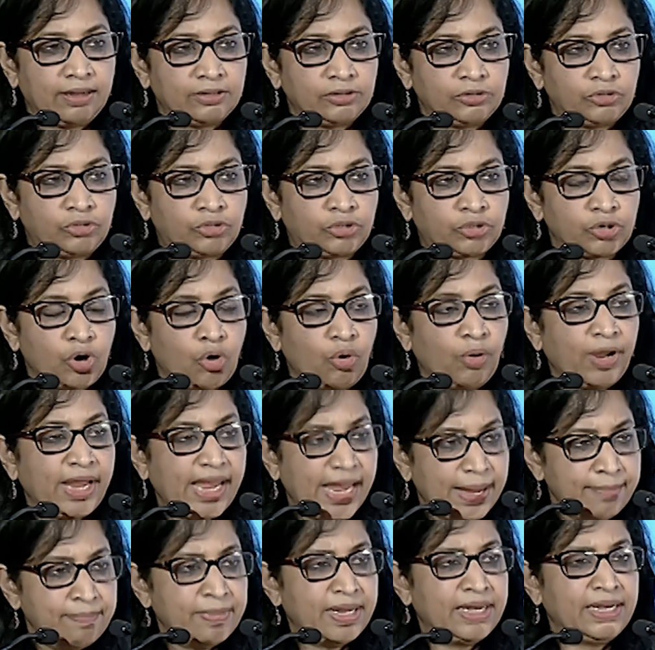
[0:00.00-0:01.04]
so
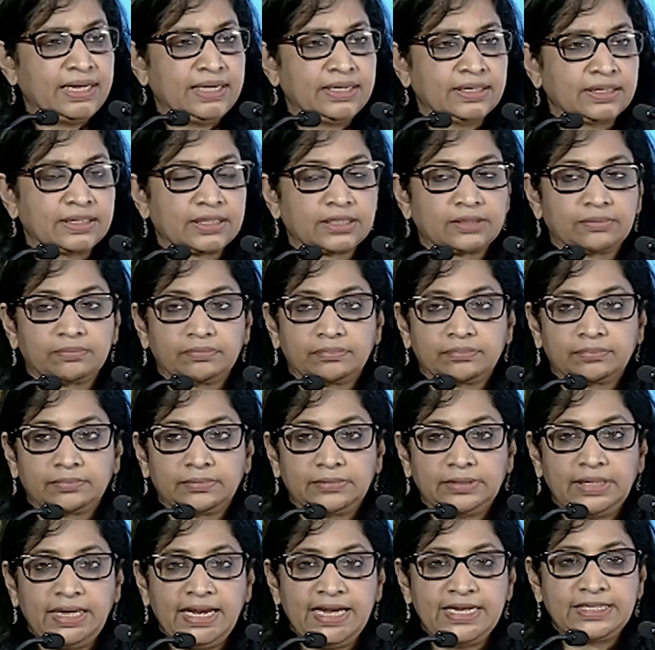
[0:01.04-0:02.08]
imminent
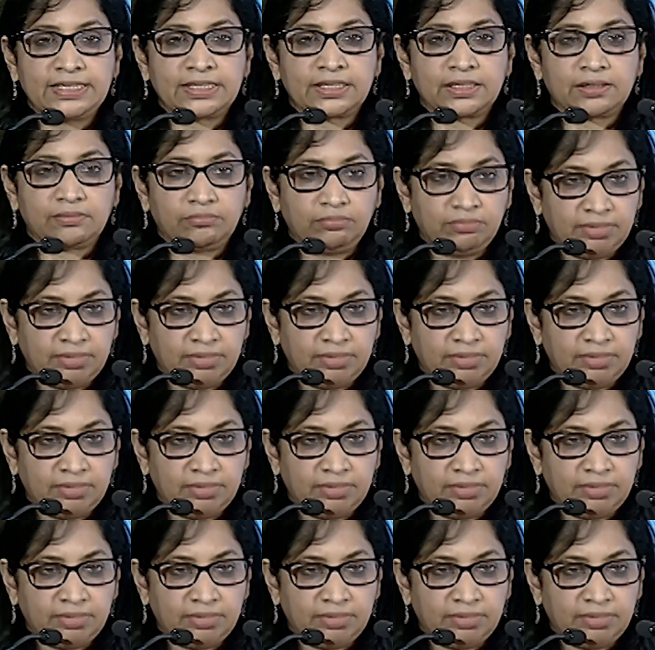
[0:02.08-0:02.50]
is